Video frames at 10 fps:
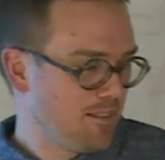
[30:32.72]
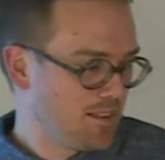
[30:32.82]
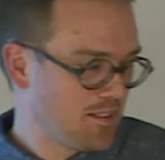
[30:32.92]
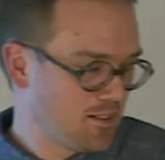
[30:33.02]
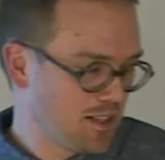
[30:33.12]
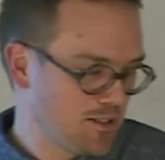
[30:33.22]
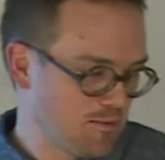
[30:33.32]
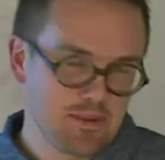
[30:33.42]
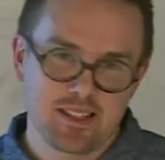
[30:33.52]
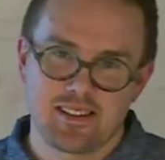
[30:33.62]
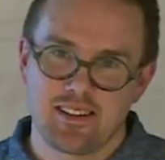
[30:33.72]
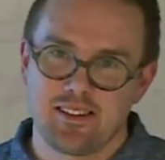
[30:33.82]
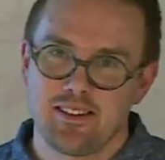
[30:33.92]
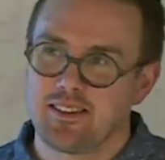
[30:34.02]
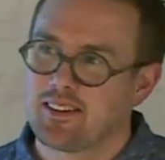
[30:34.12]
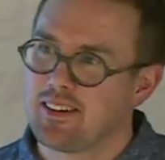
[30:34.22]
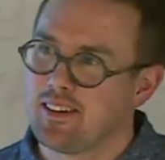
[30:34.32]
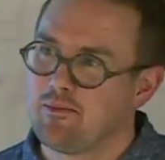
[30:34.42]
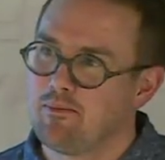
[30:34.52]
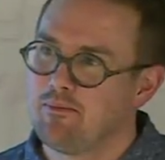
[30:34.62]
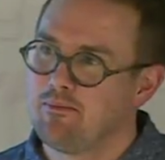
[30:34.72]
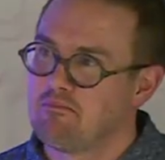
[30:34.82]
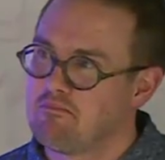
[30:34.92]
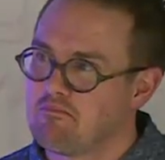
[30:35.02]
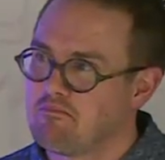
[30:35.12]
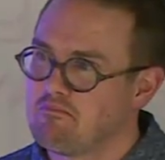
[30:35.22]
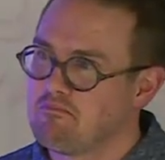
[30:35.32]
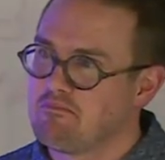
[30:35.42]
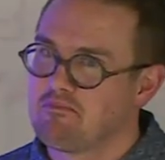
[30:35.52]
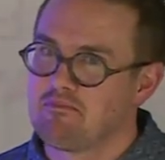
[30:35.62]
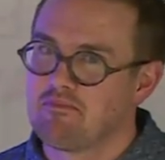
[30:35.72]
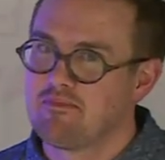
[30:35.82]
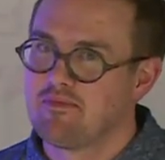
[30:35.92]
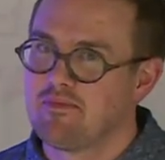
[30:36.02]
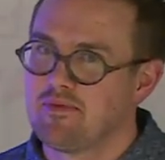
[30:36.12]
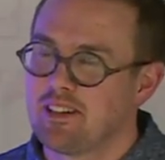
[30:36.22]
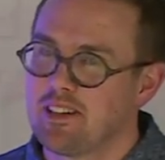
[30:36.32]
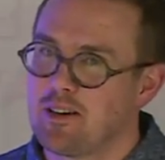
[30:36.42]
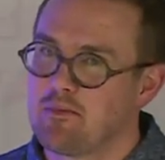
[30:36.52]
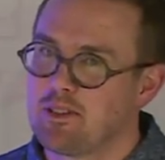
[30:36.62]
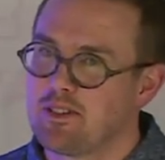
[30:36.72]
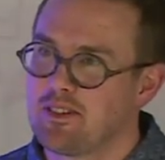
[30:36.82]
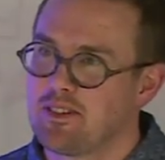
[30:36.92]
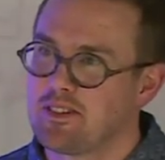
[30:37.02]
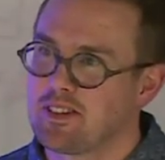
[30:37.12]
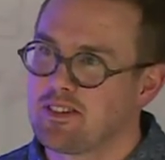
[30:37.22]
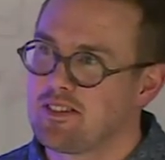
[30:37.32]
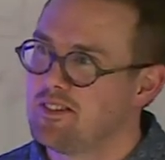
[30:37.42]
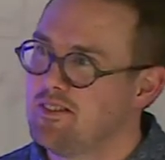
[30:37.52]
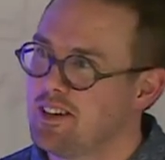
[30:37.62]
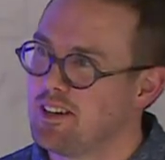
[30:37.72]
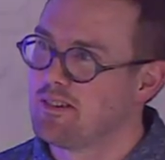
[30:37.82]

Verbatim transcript: so that's basically it, and I'm really happy to discuss any